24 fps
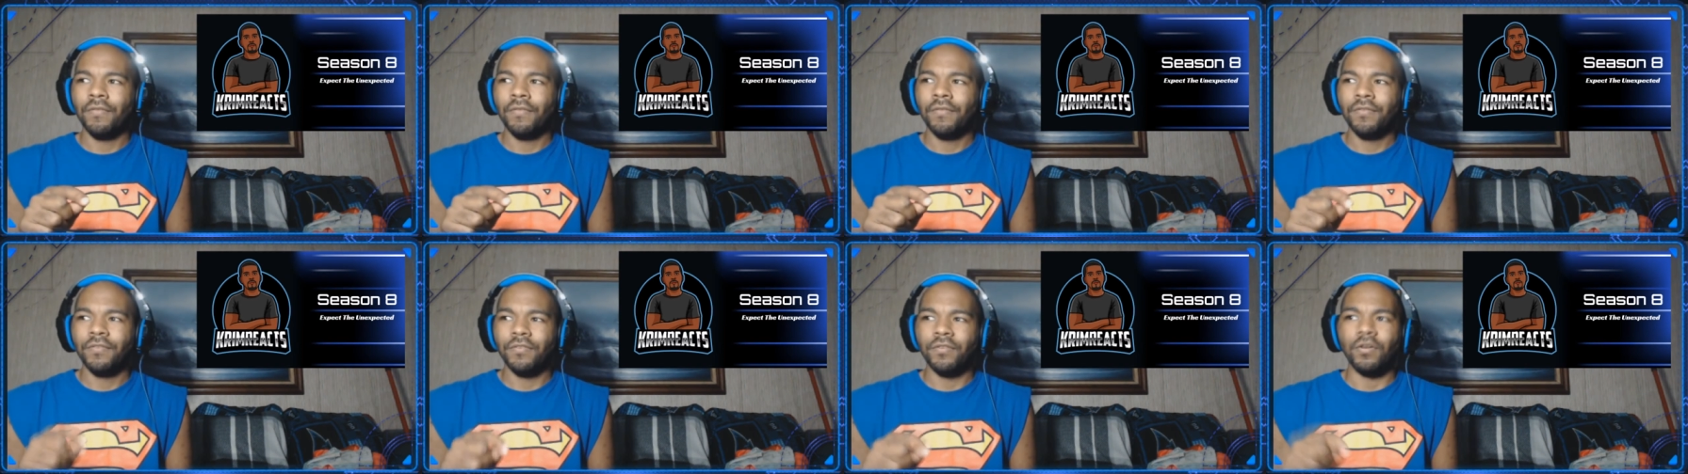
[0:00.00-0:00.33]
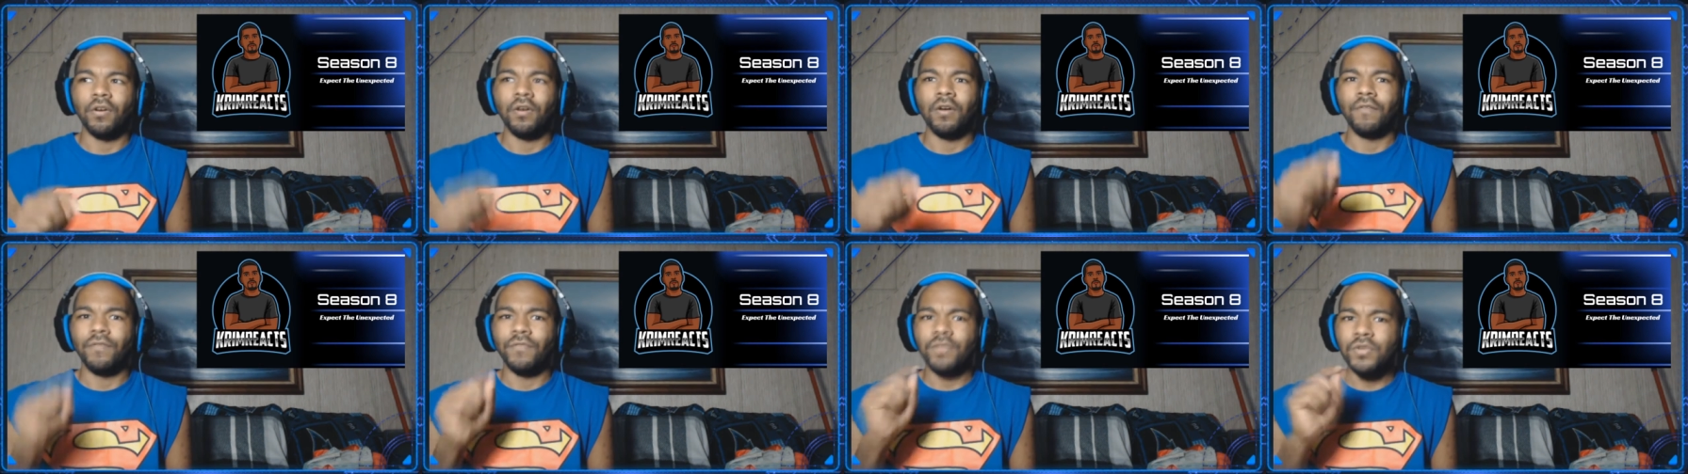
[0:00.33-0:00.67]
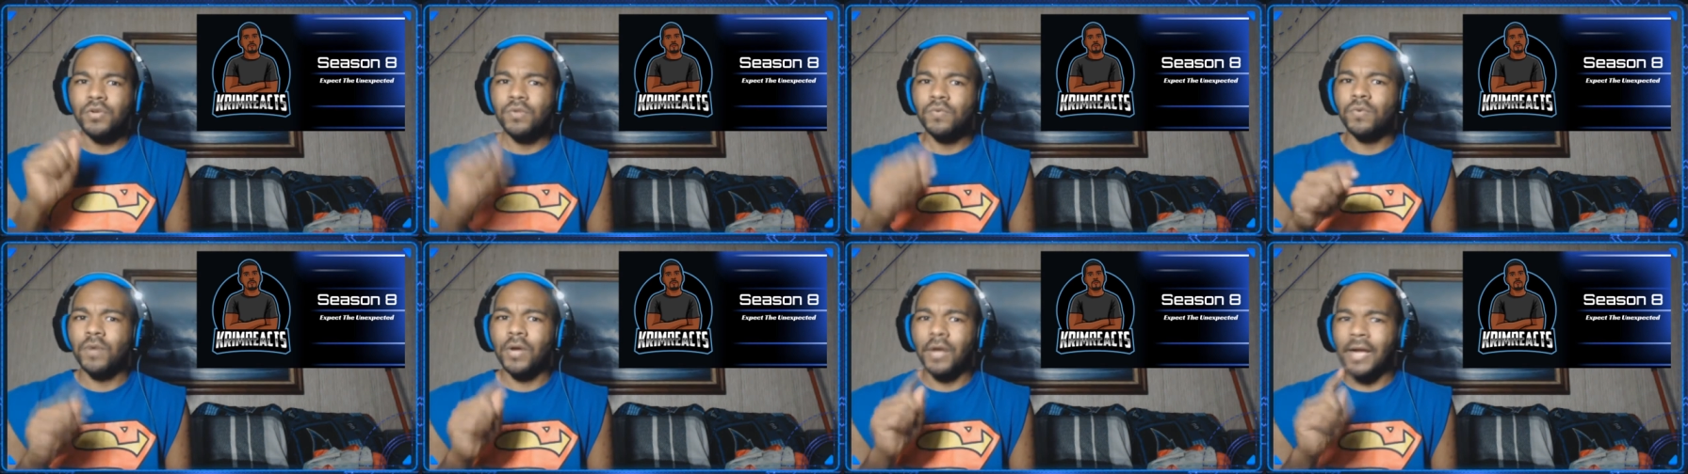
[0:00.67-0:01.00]
So if
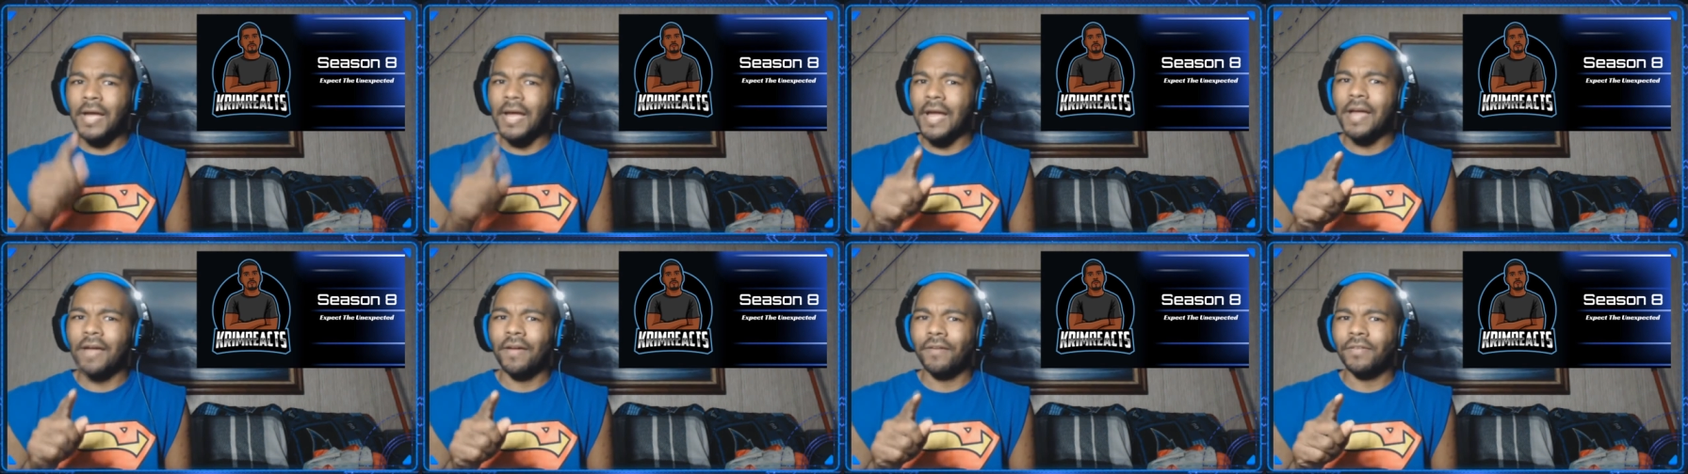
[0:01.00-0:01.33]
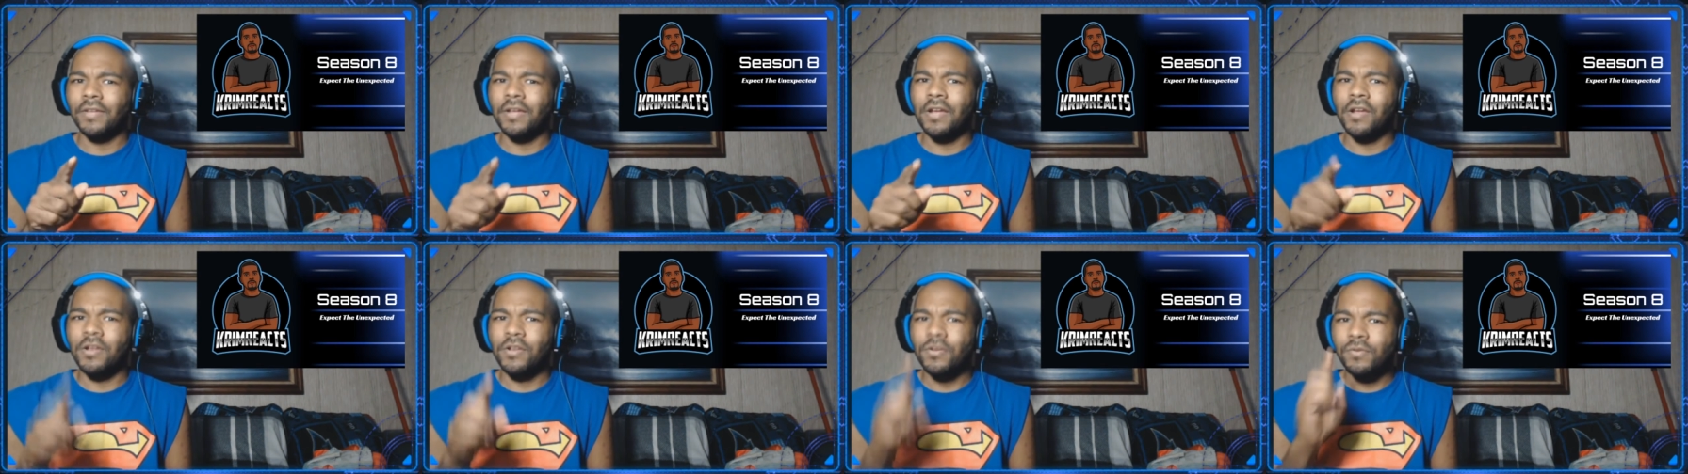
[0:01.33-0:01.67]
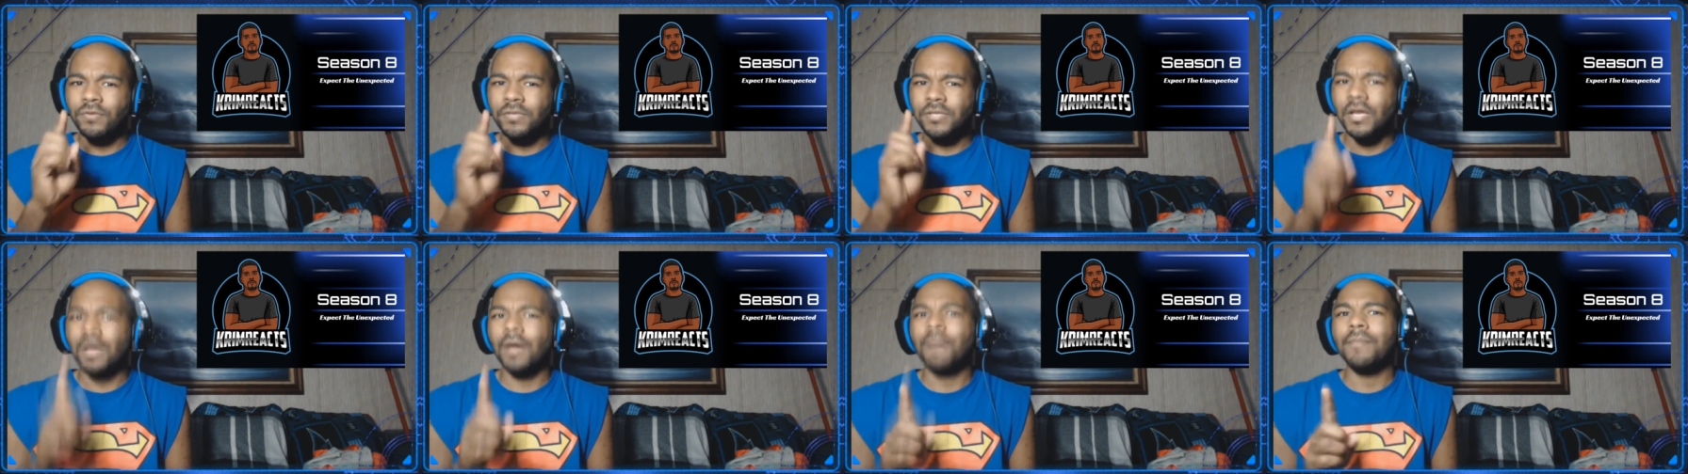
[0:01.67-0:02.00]
you a guy out there and you
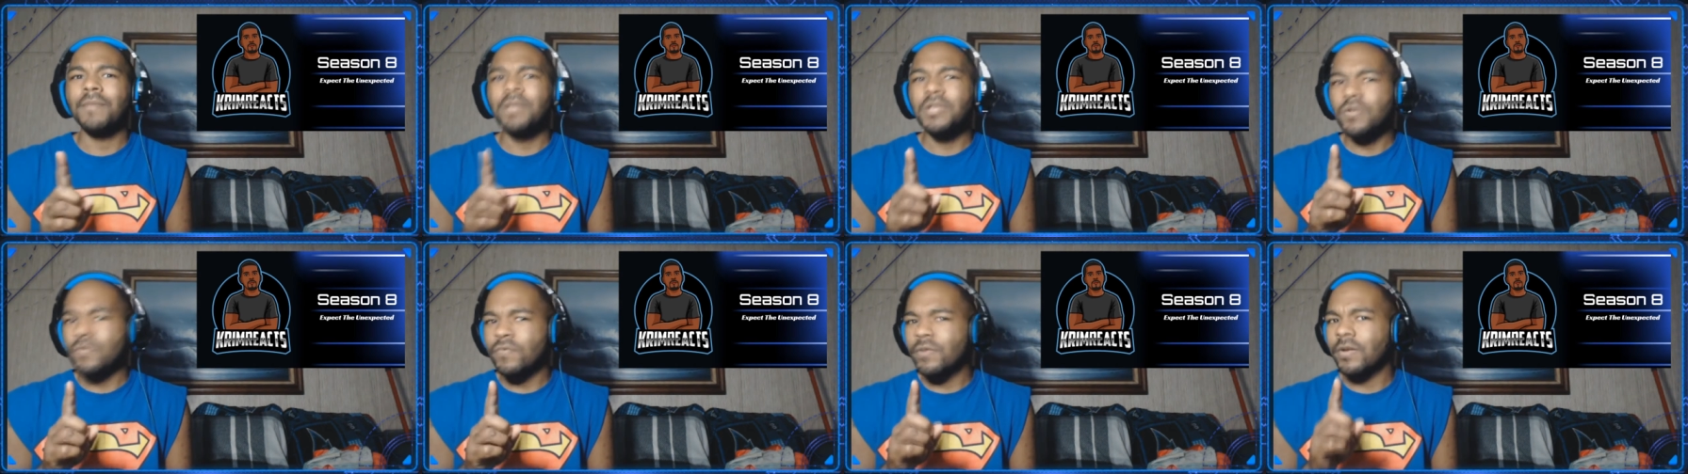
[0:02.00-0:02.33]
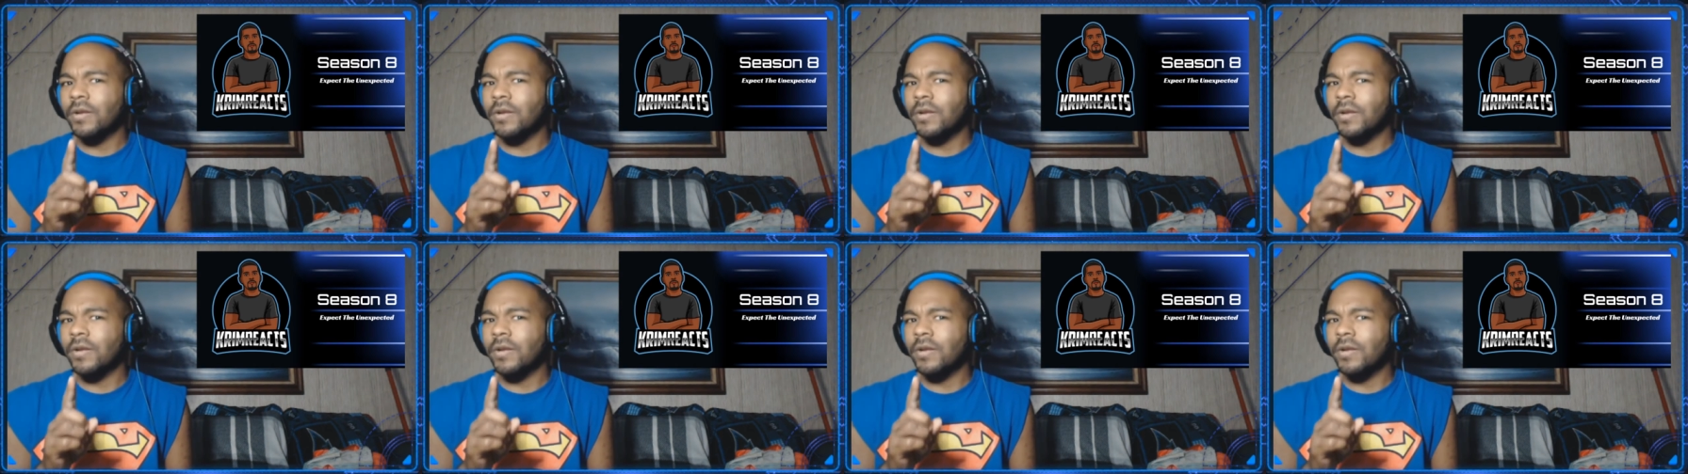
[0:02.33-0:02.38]
tell me you